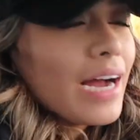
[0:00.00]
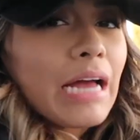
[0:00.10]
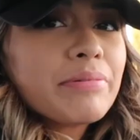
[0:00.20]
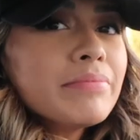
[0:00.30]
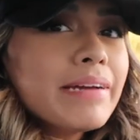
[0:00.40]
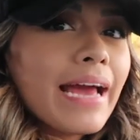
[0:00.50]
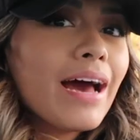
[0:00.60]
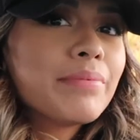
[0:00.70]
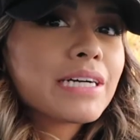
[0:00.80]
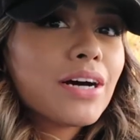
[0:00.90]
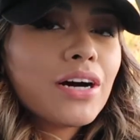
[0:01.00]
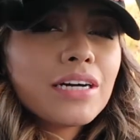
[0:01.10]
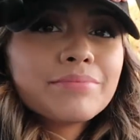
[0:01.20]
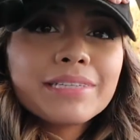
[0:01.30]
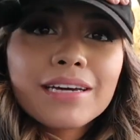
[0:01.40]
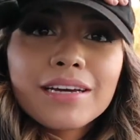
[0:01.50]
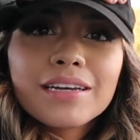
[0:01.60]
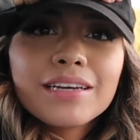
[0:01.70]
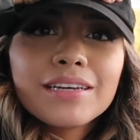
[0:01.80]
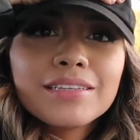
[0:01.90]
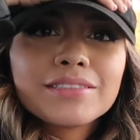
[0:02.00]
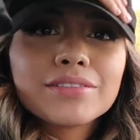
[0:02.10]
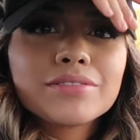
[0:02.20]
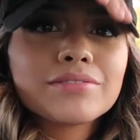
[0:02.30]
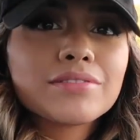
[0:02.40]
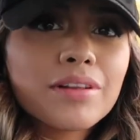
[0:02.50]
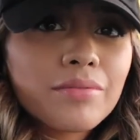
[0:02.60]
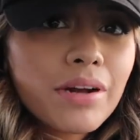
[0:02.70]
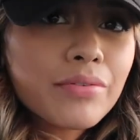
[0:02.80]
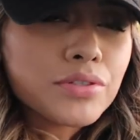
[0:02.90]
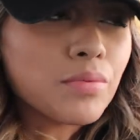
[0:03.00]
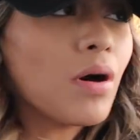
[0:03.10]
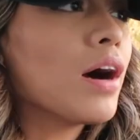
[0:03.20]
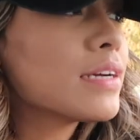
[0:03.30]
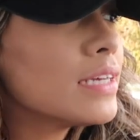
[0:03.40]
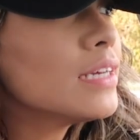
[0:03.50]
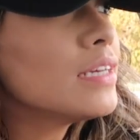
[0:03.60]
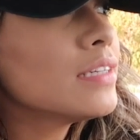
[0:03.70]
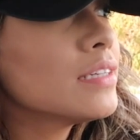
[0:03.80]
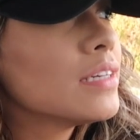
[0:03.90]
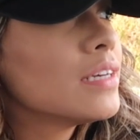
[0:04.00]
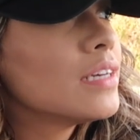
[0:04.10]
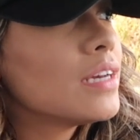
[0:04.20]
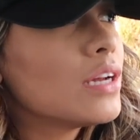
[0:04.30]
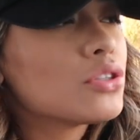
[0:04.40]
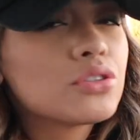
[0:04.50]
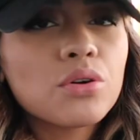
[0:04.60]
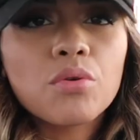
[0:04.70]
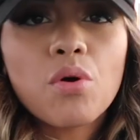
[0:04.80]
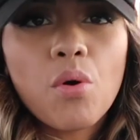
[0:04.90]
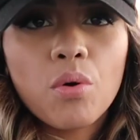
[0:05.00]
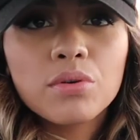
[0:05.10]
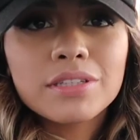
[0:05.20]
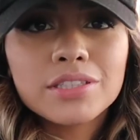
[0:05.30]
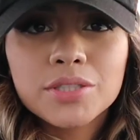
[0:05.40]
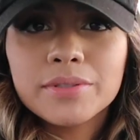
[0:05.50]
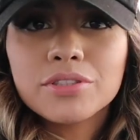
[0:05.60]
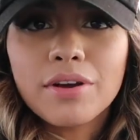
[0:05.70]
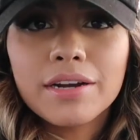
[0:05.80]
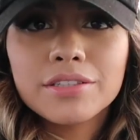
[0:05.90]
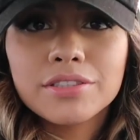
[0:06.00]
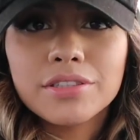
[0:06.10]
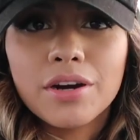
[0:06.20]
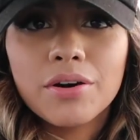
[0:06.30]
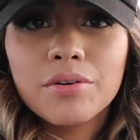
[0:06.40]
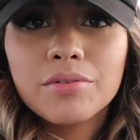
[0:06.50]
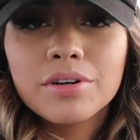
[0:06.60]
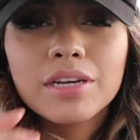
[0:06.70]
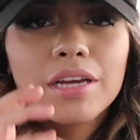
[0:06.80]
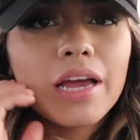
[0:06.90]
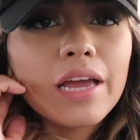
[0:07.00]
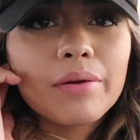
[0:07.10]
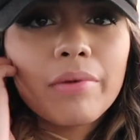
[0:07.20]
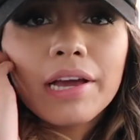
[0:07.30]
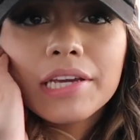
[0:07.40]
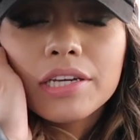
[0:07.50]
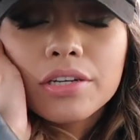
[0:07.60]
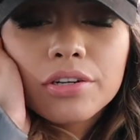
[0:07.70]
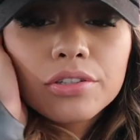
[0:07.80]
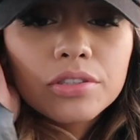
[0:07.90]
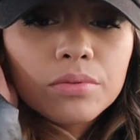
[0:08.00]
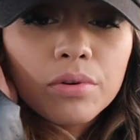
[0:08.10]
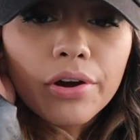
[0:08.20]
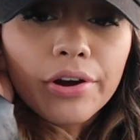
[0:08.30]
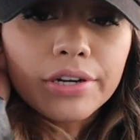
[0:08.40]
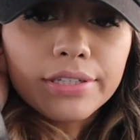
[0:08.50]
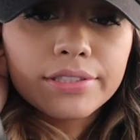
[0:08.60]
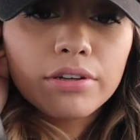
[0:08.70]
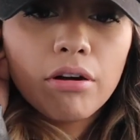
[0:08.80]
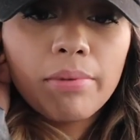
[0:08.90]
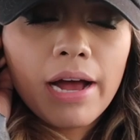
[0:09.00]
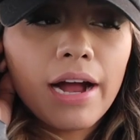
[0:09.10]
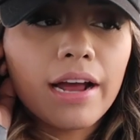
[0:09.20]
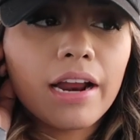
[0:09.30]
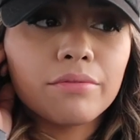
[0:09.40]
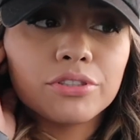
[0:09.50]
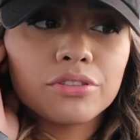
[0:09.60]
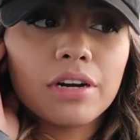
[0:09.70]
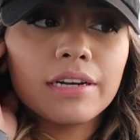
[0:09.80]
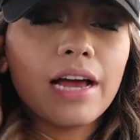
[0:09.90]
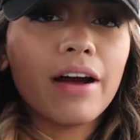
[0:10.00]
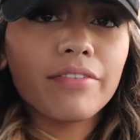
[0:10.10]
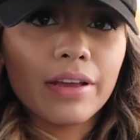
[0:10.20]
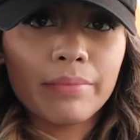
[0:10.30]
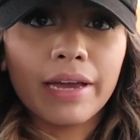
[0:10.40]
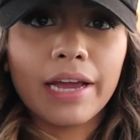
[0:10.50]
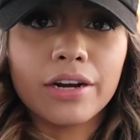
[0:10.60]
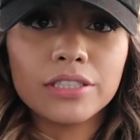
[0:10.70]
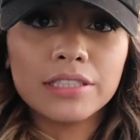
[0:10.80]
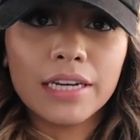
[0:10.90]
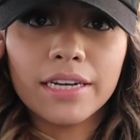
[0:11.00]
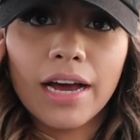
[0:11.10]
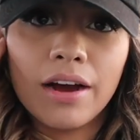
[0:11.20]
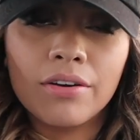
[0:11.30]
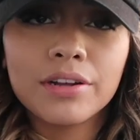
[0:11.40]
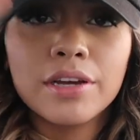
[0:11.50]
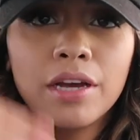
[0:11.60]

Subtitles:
I put my hat back on because when I was walking, it's so cold. It's been trying to snow and my ears were hurting so bad. I was trying to have like my hair stay down.